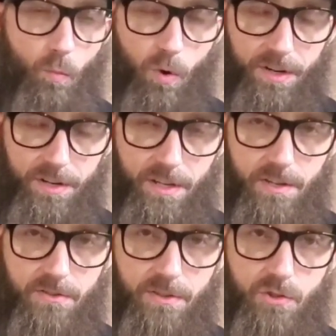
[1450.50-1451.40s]
what it
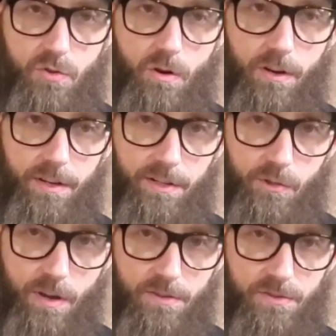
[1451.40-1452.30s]
is that you are
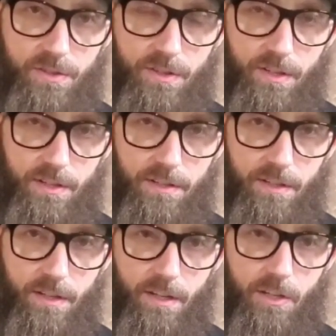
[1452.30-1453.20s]
interested
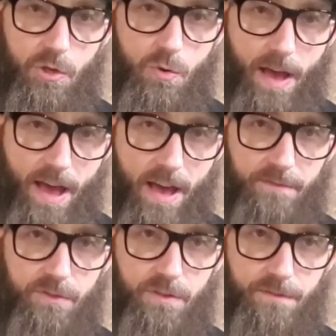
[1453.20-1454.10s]
in. You
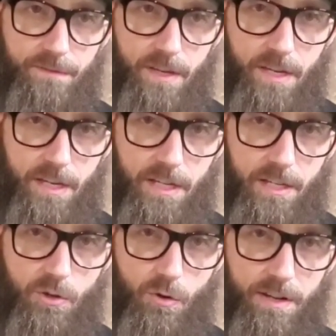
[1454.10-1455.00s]
have to
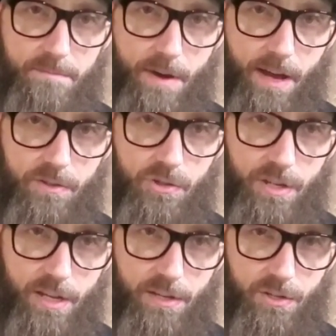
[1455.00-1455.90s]
feed your
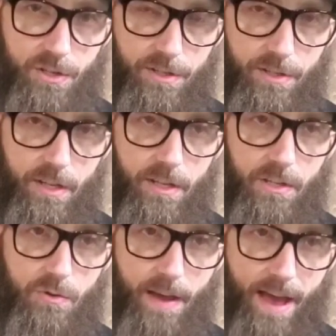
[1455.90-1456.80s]
imagination.
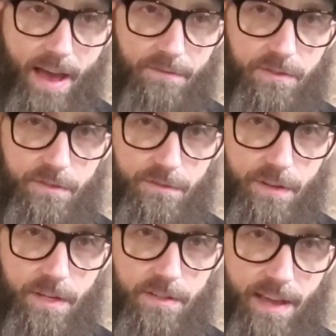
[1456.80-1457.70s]
You have to
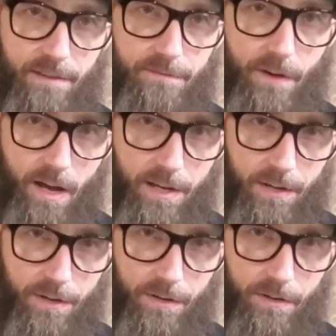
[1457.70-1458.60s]
feed that
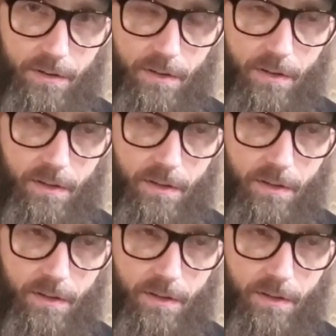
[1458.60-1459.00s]
fire.